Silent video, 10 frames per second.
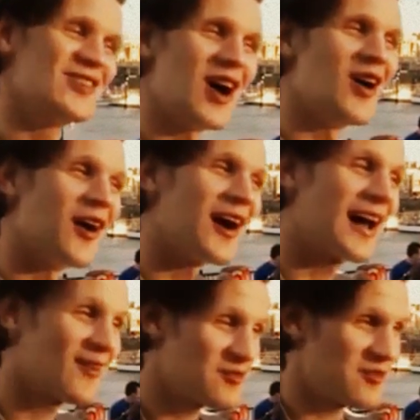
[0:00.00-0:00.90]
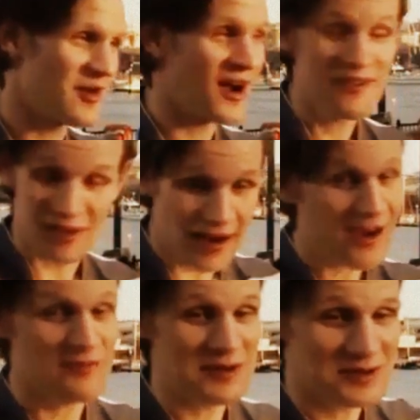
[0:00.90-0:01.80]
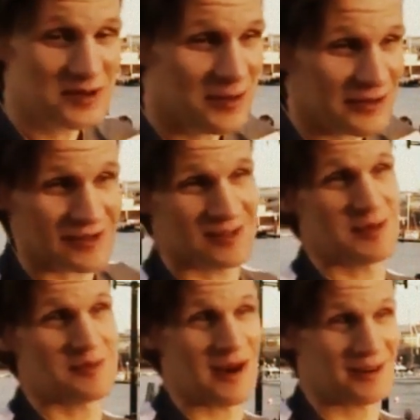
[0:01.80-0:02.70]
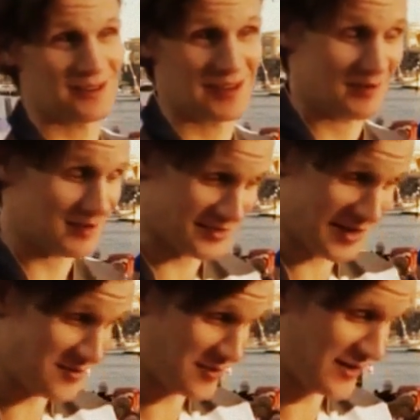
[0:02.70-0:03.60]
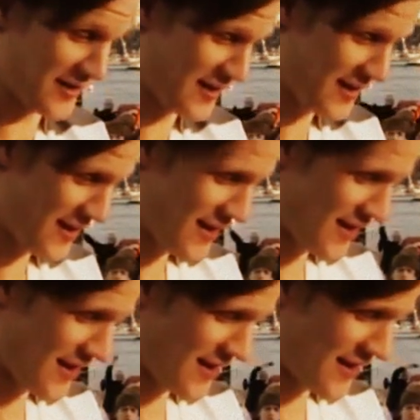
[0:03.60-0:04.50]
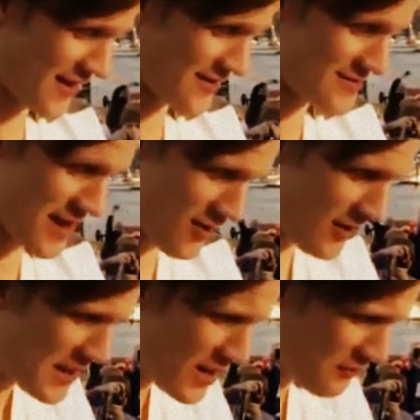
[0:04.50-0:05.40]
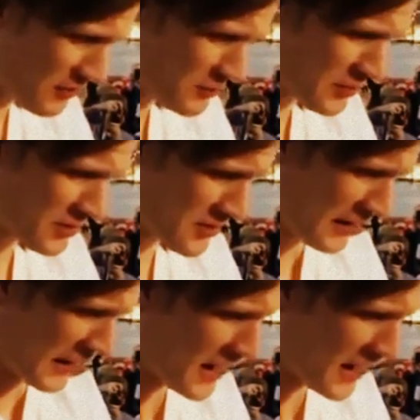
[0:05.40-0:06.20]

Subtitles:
No, I haven't been. I've been too busy to be practicing, I'm afraid. But no, I mean, hopefully I'll be all right.